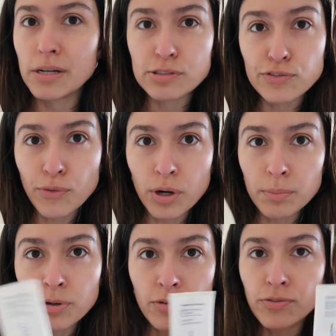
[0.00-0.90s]
It was
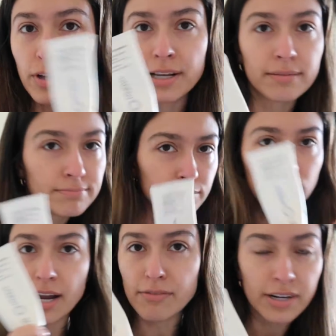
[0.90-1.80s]
affordable for like
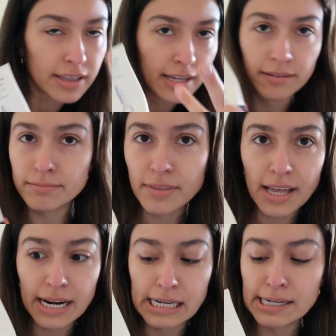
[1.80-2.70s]
everything
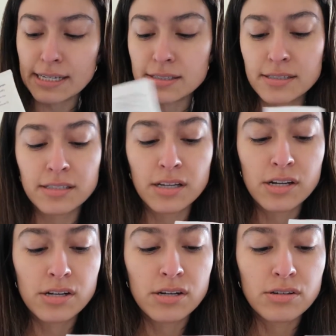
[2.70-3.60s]
that it is,
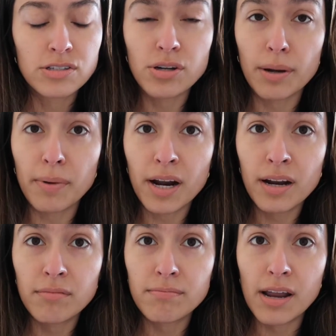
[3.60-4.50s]
so I bought
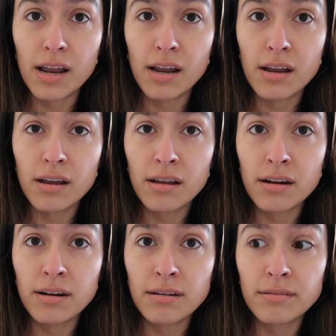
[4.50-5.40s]
it
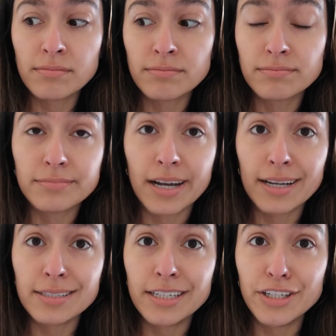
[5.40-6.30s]
and I
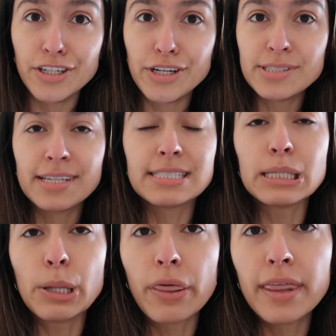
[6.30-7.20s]
continue to use it. It's a
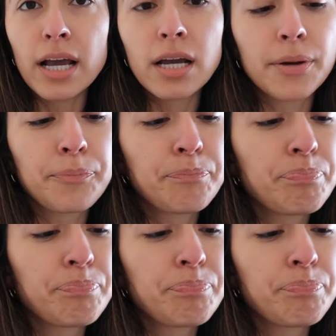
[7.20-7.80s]
little thick,